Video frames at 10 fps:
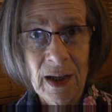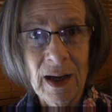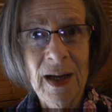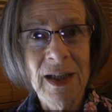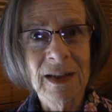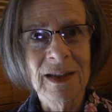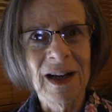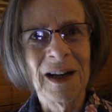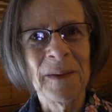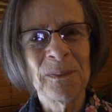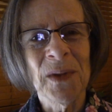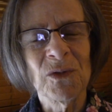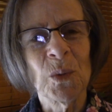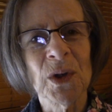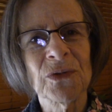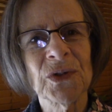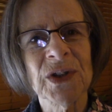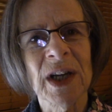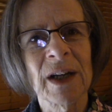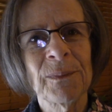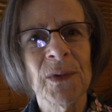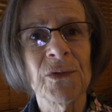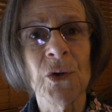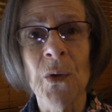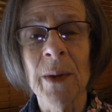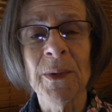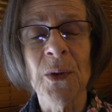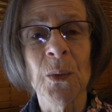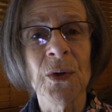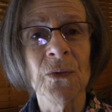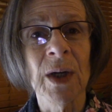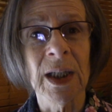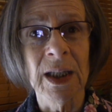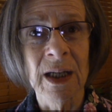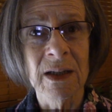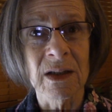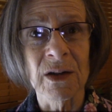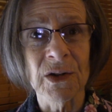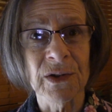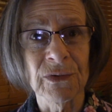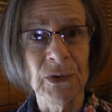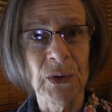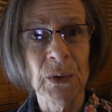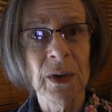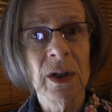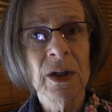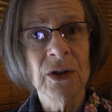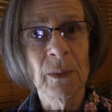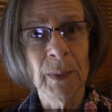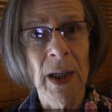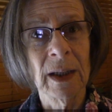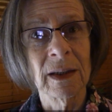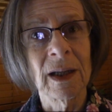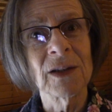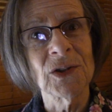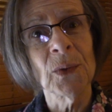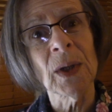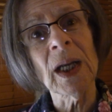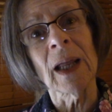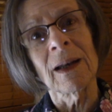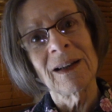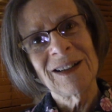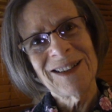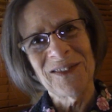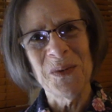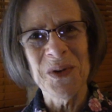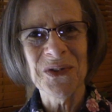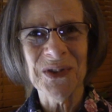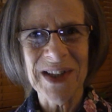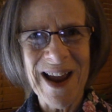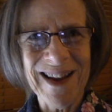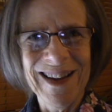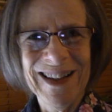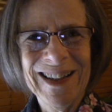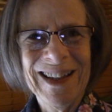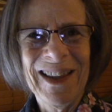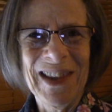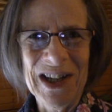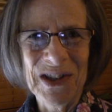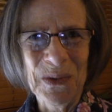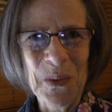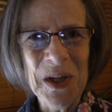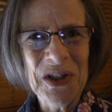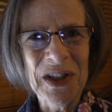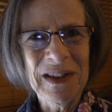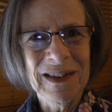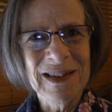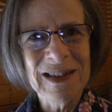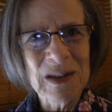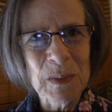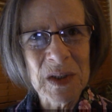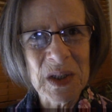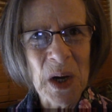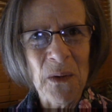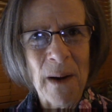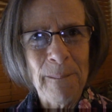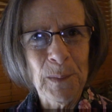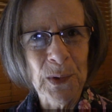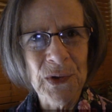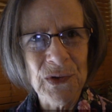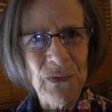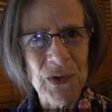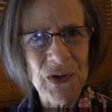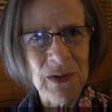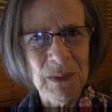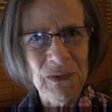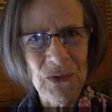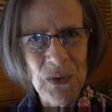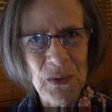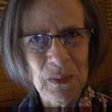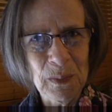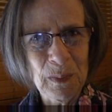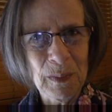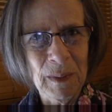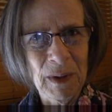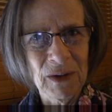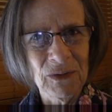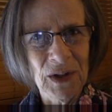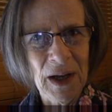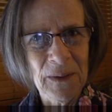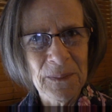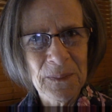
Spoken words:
And have a wonderful day. If your grandmother wouldn't recognize it as a food, don't buy it and don't eat it. Have a wonderful day. Thanks for watching. This has been Sarah, Pearls of Wisdom and Food. Bye-bye for now.